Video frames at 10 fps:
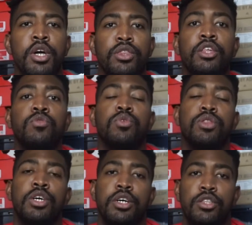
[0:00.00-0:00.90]
This was
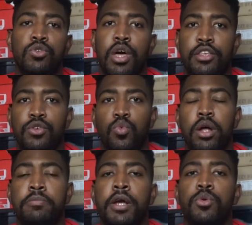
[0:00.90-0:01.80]
the 2001 pair,